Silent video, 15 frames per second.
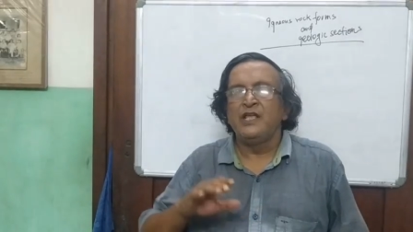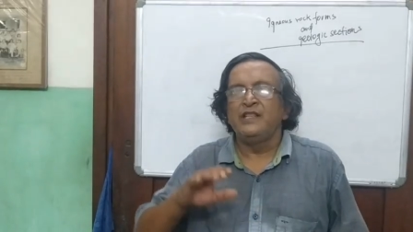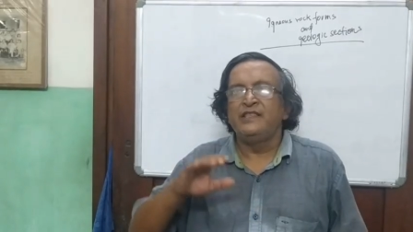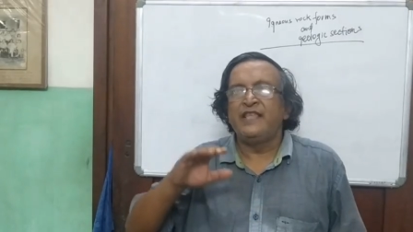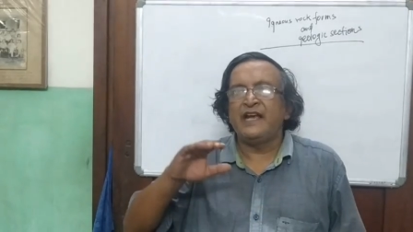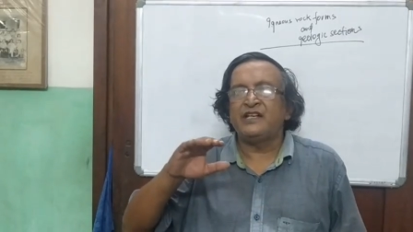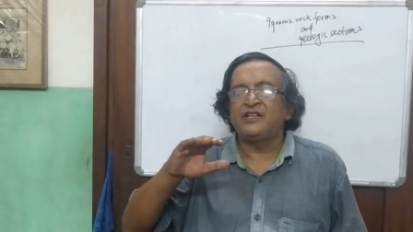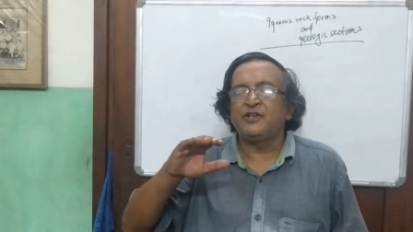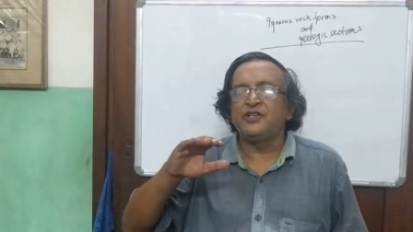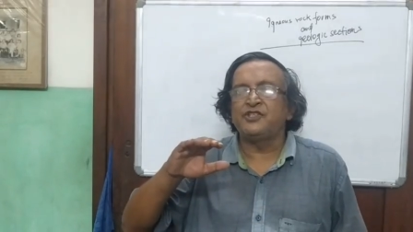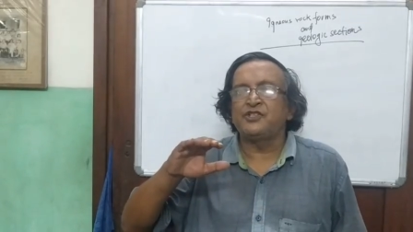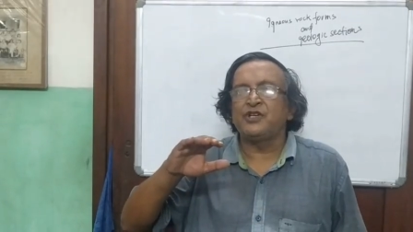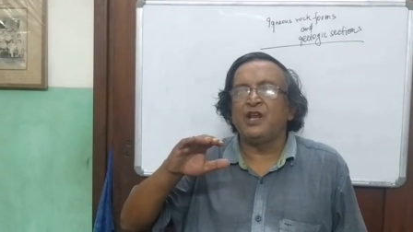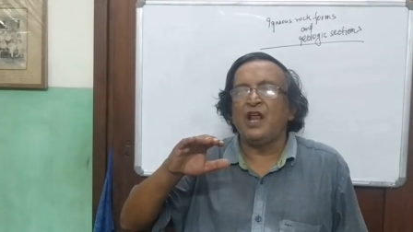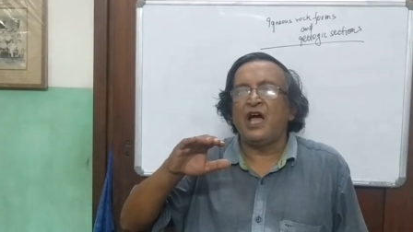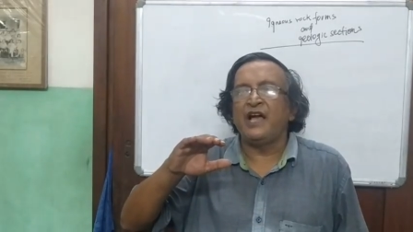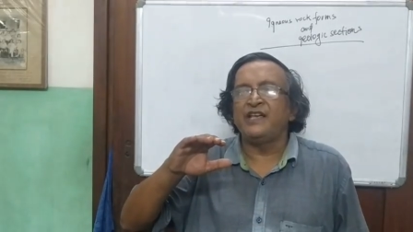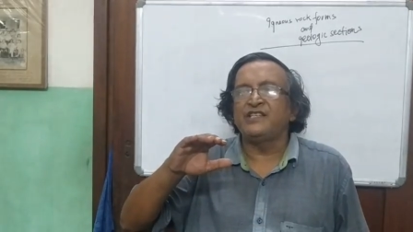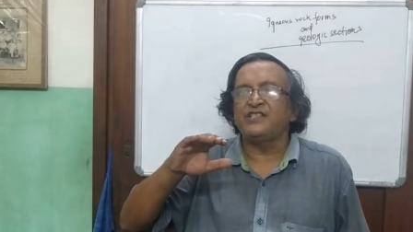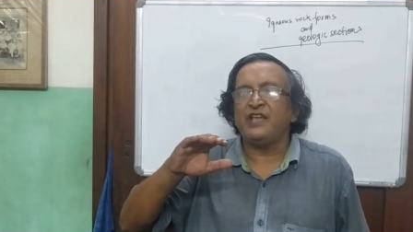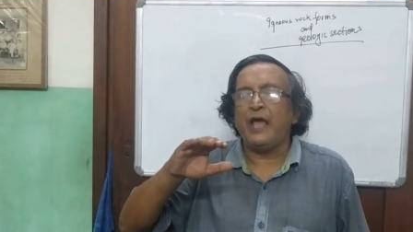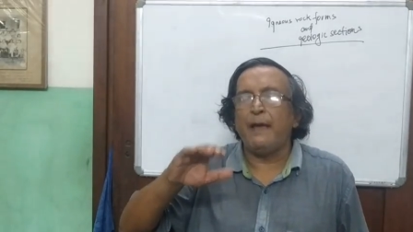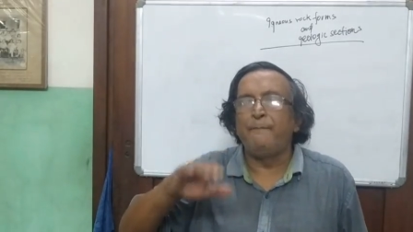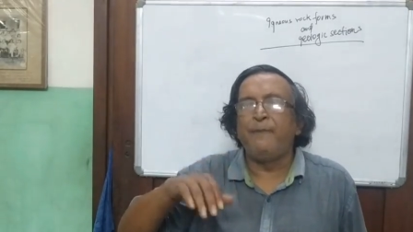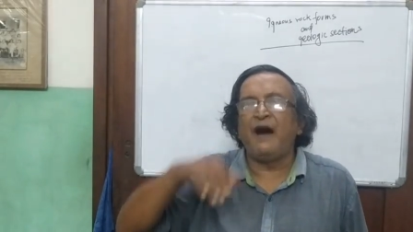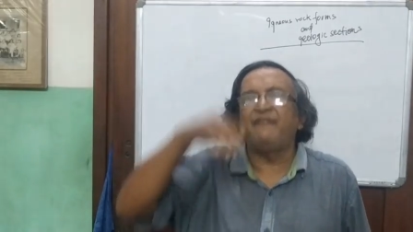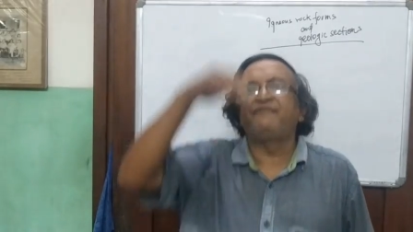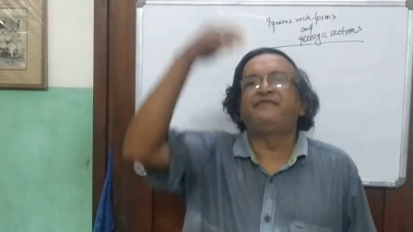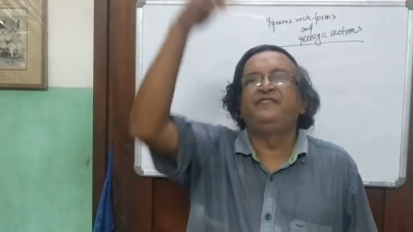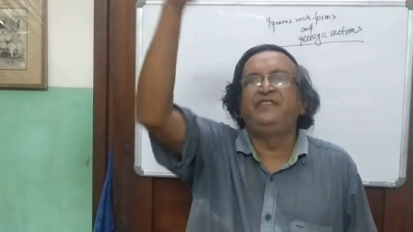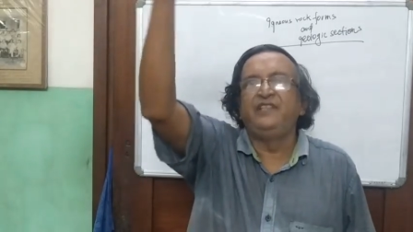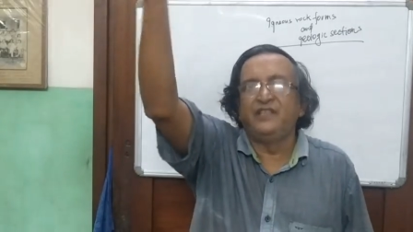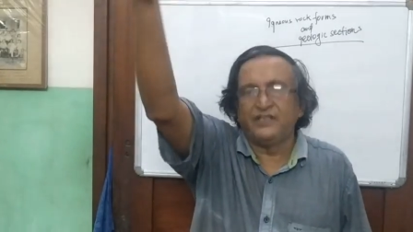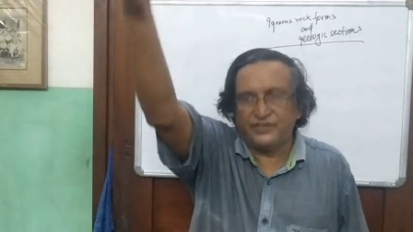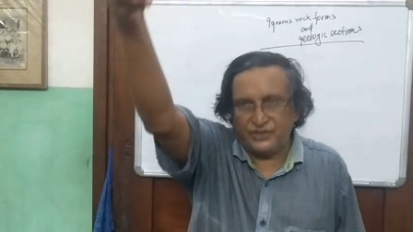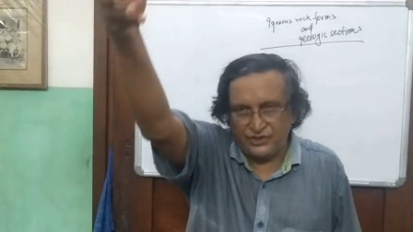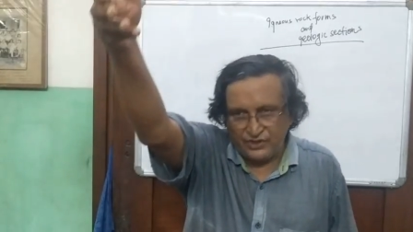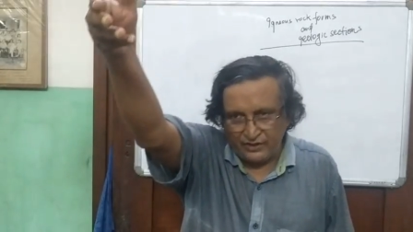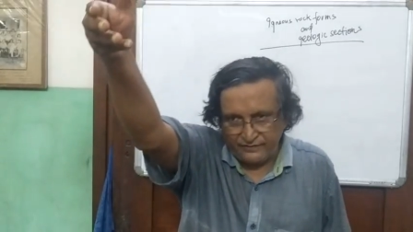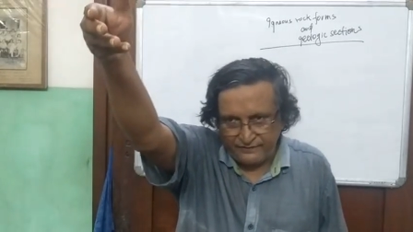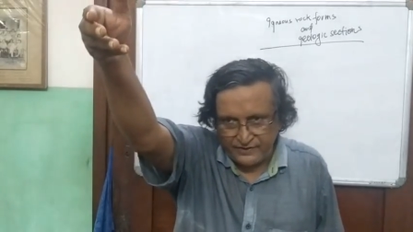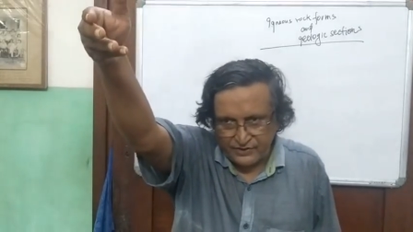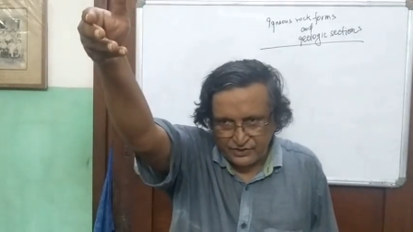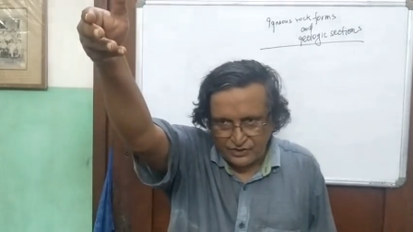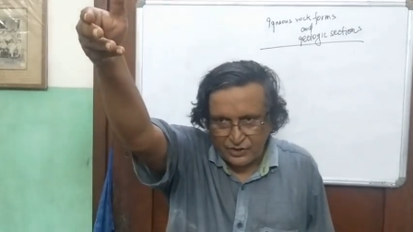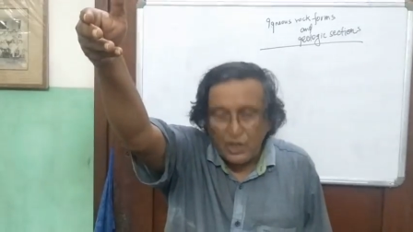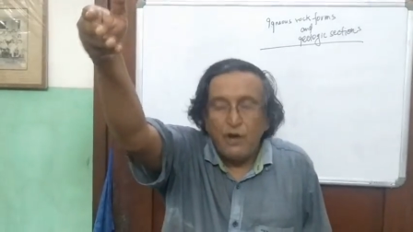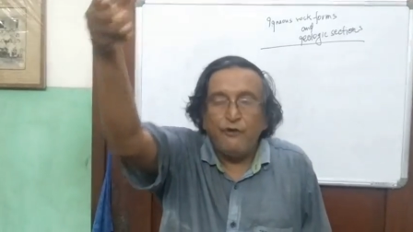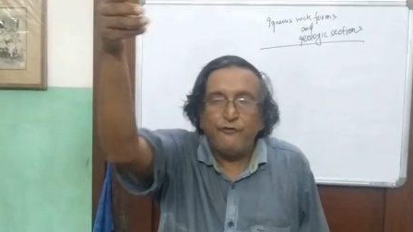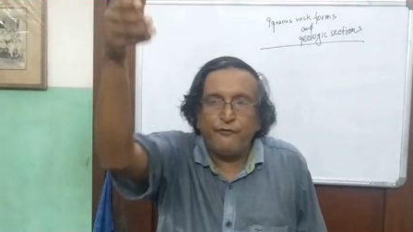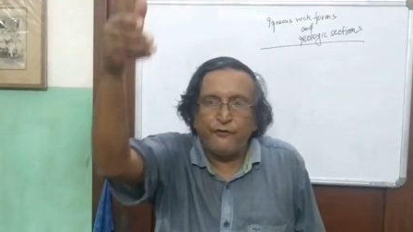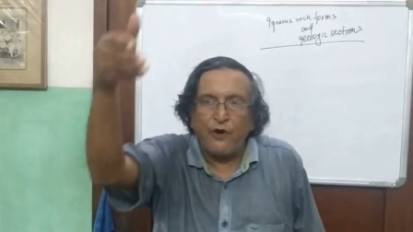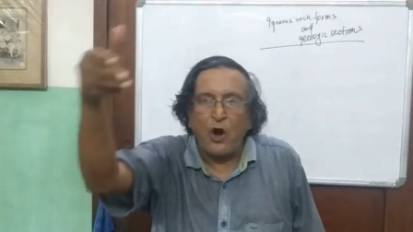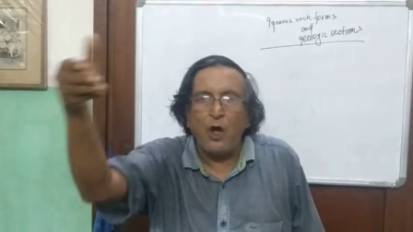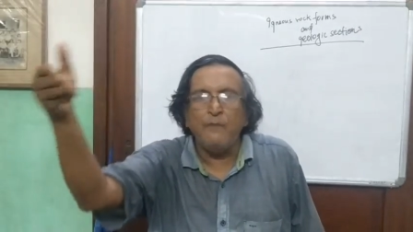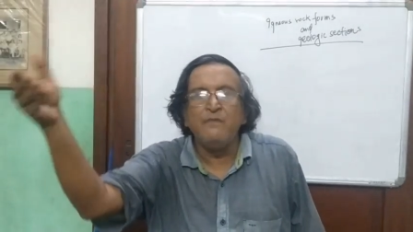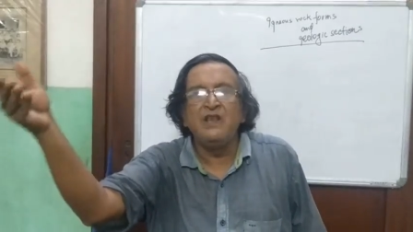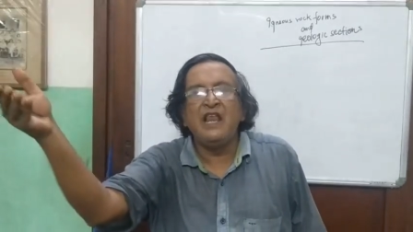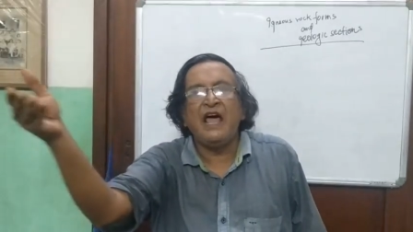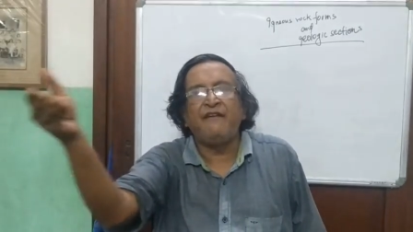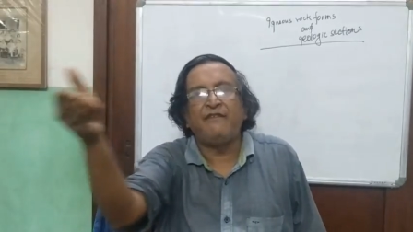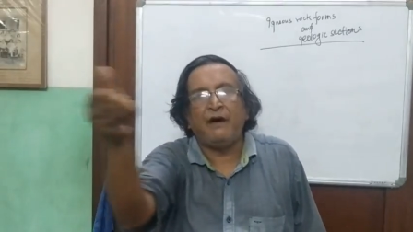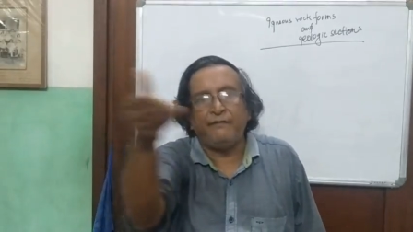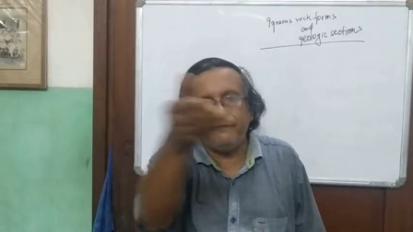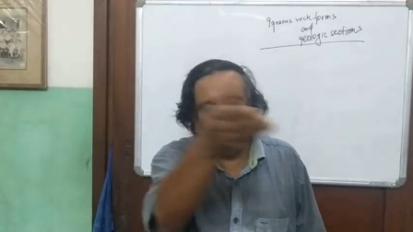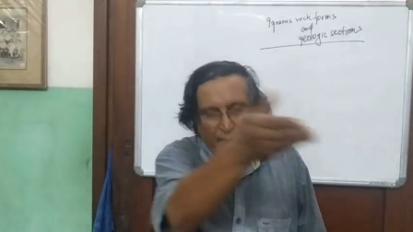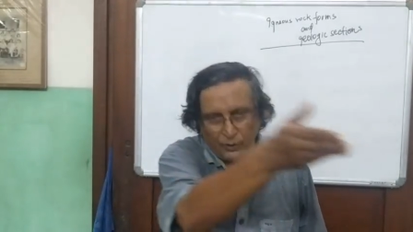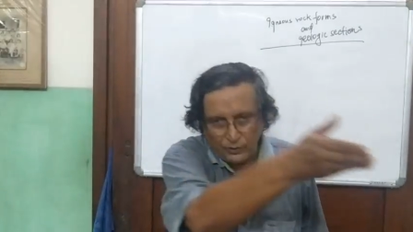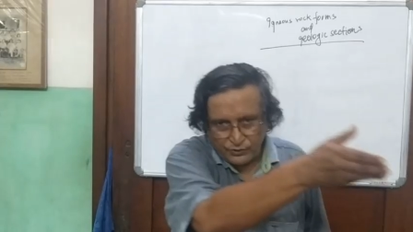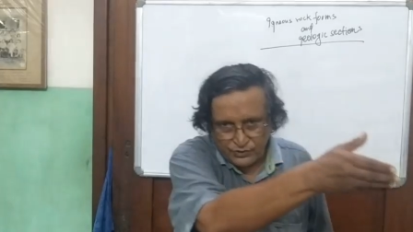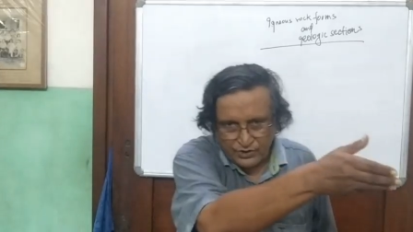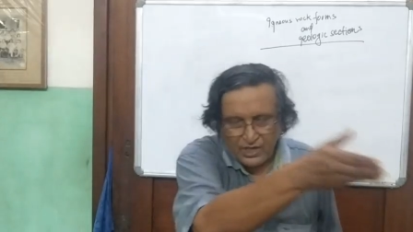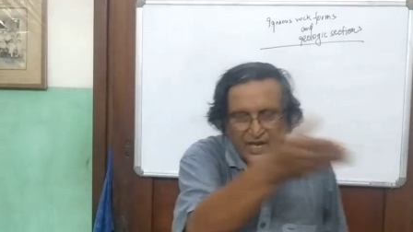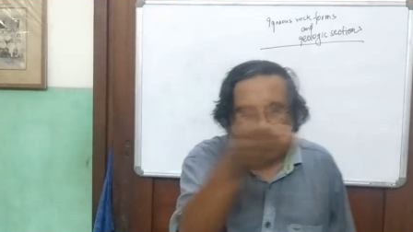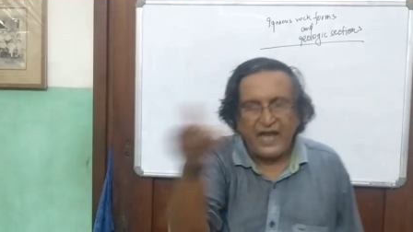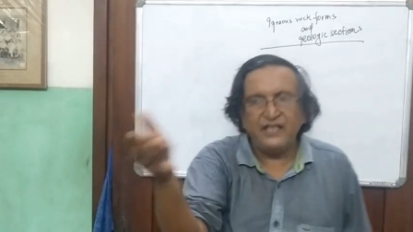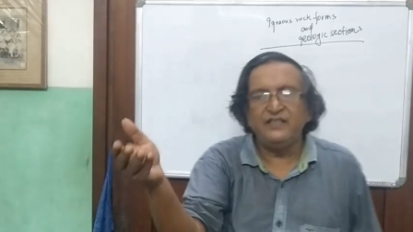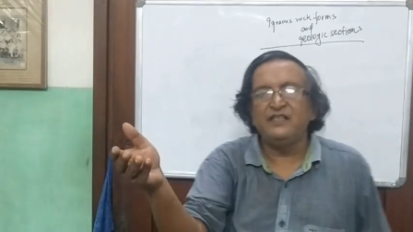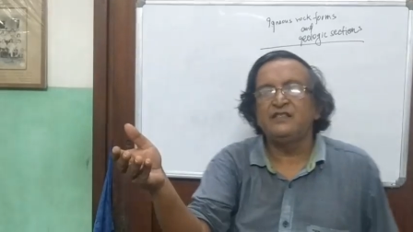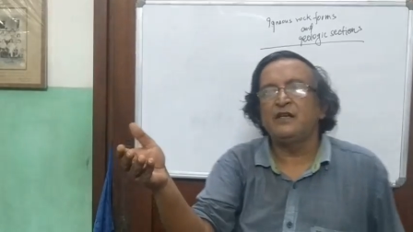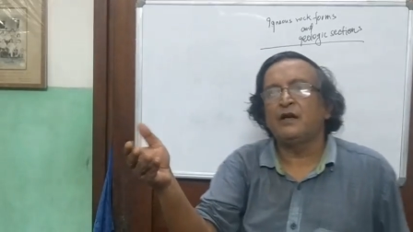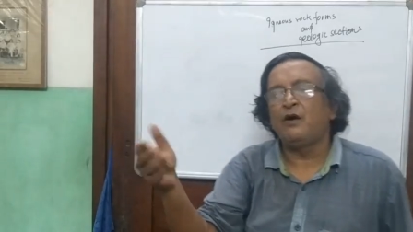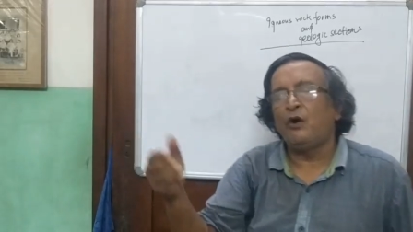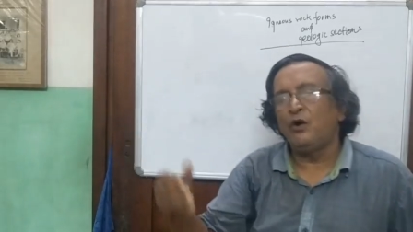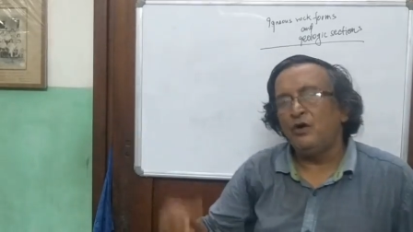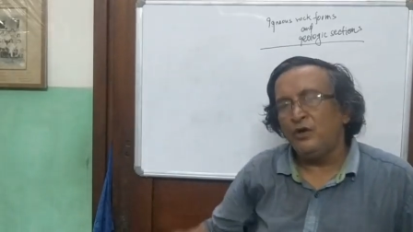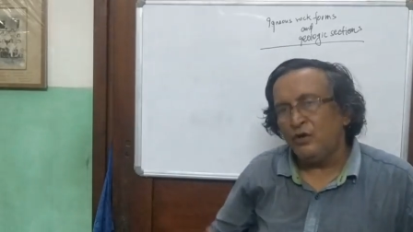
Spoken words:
that crystallize above the Earth's surface from lava flows, and these are called